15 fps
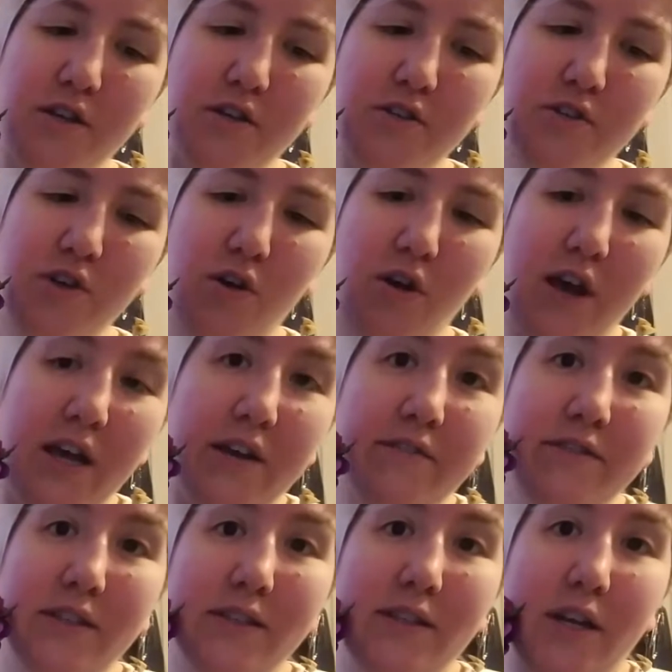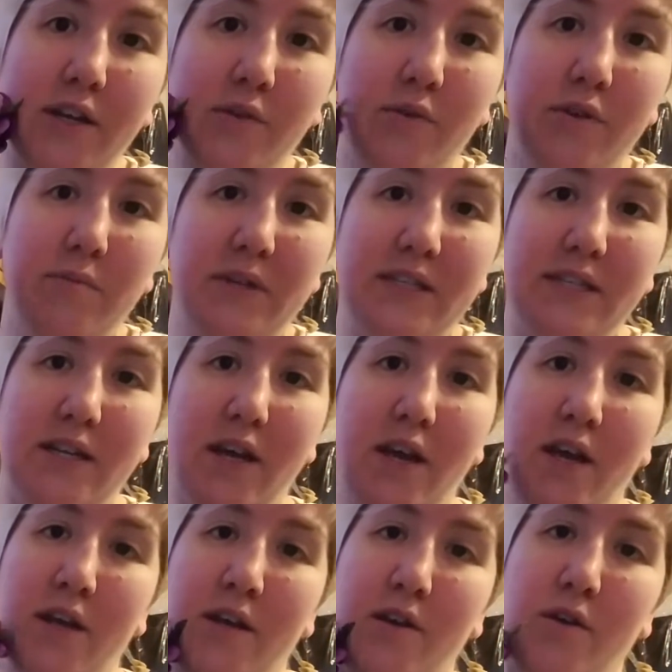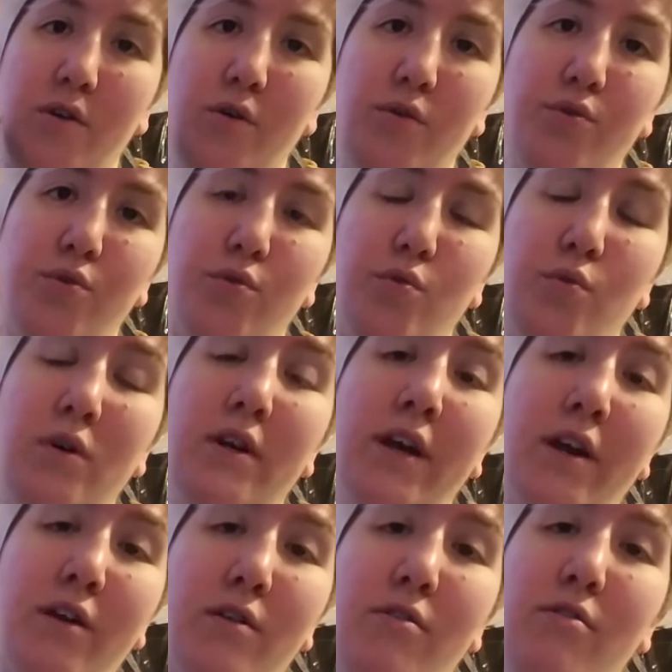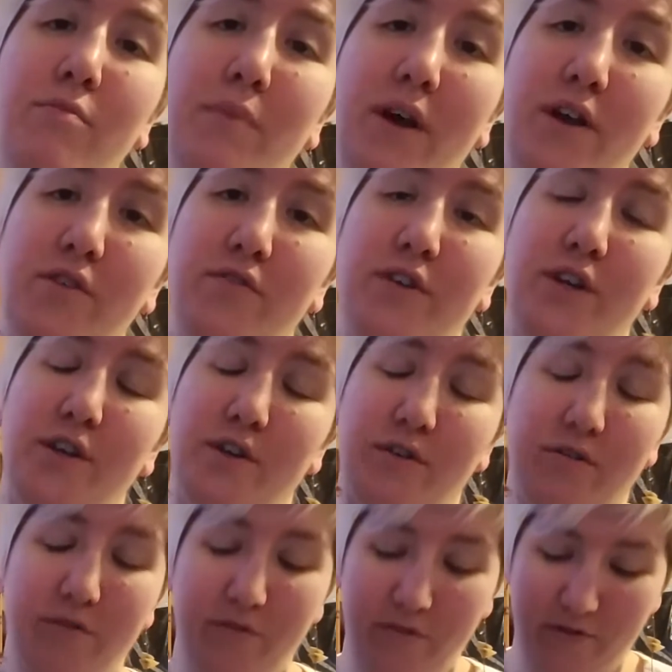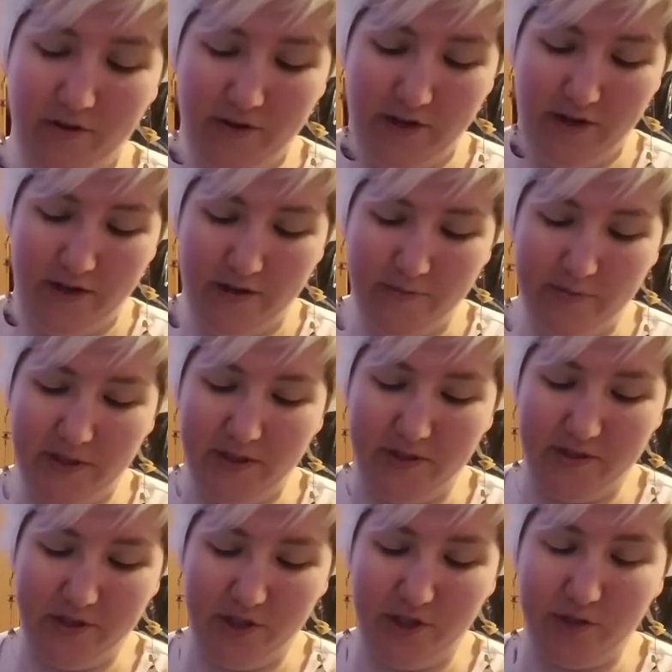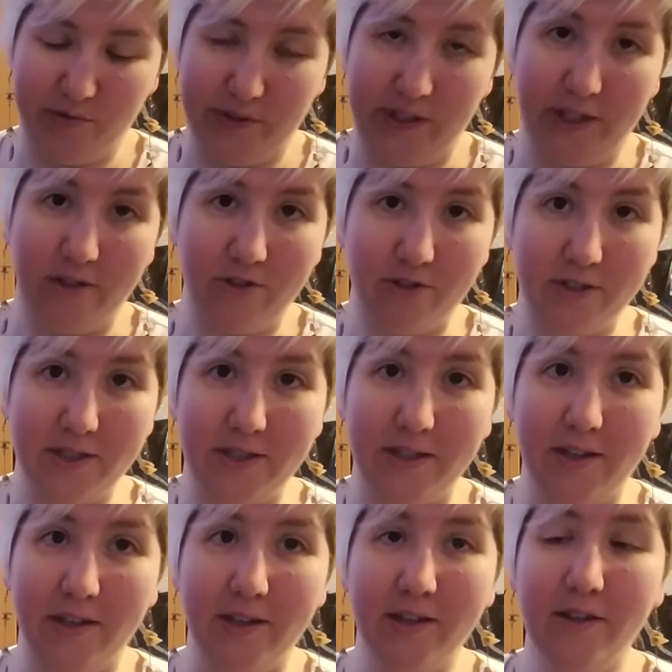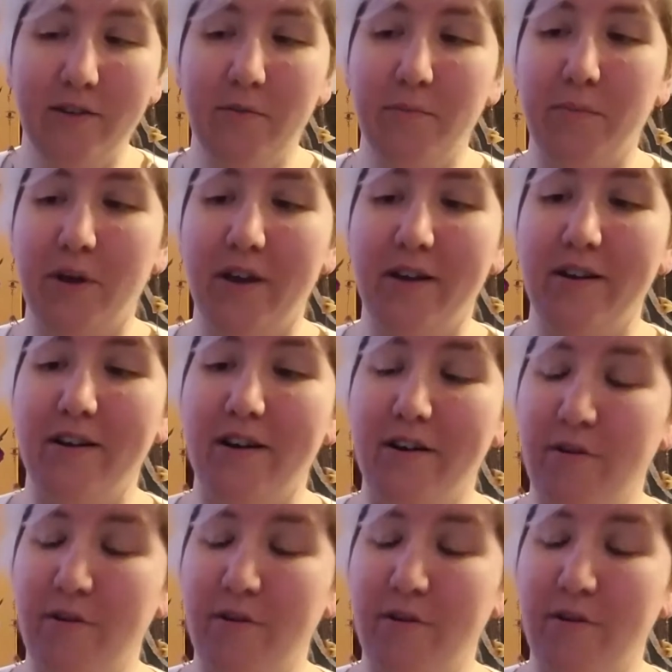So I have Titania with me today, who will get her own bio video because she's really interesting, but